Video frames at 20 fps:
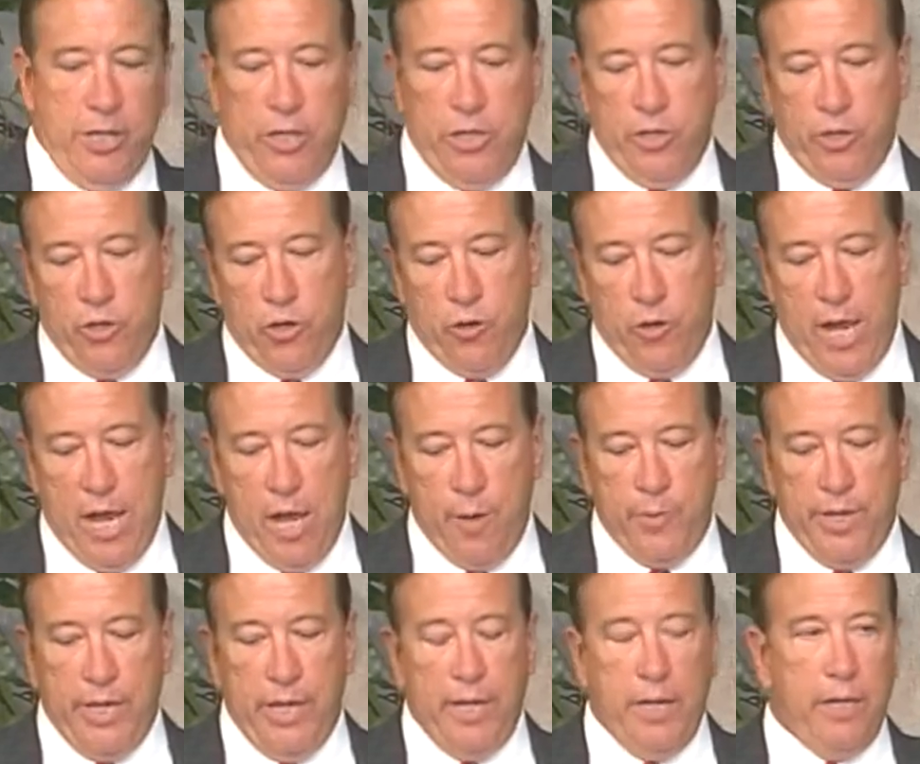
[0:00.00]
You know, how
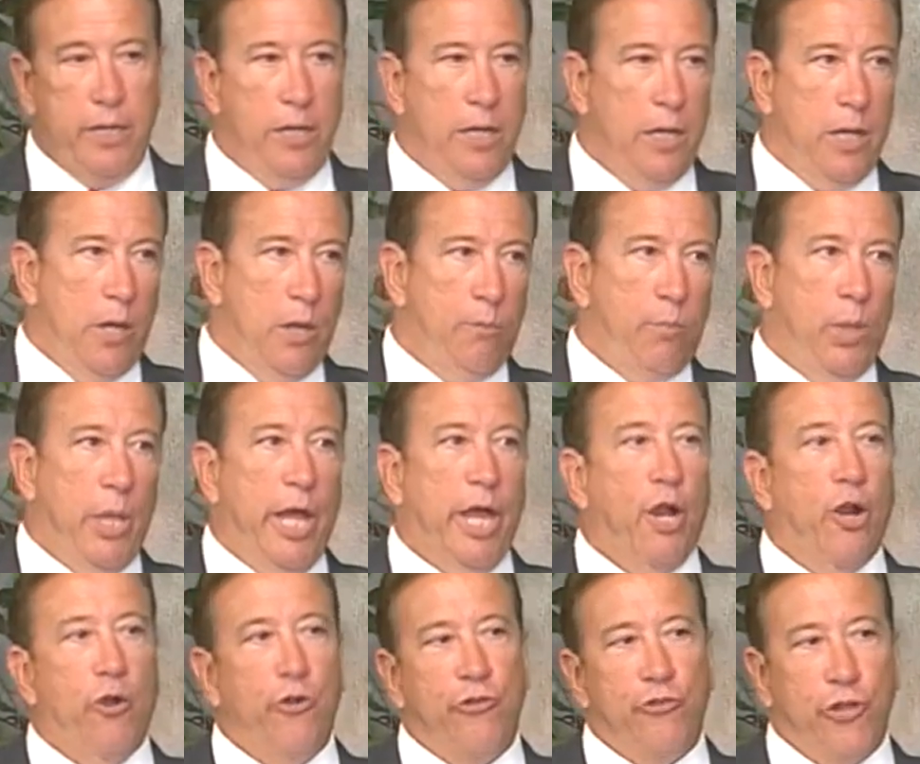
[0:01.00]
many
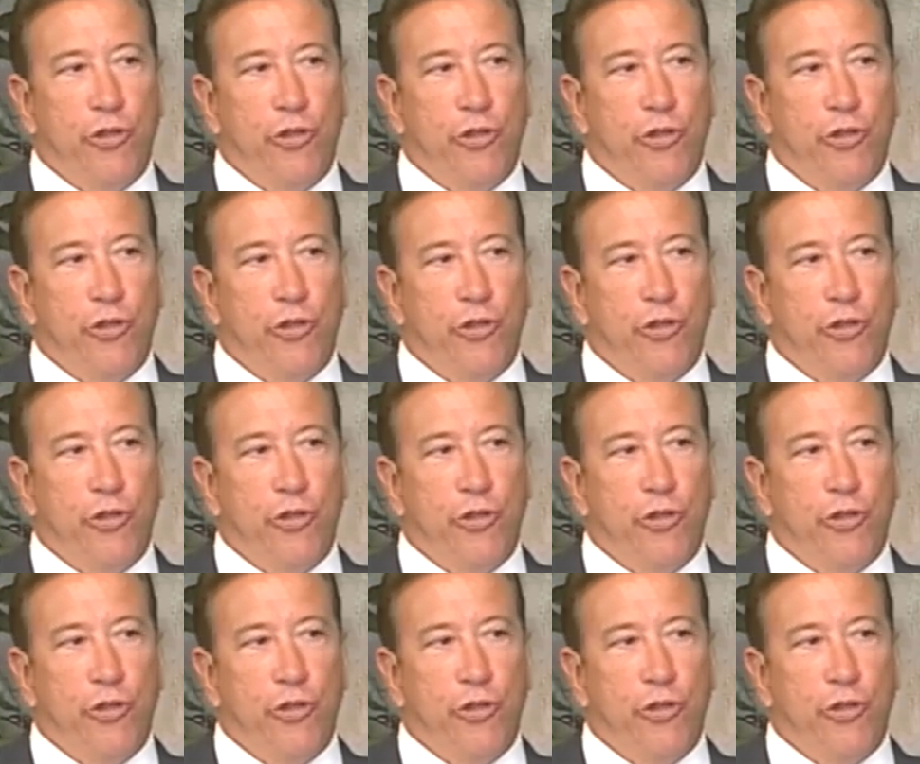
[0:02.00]
players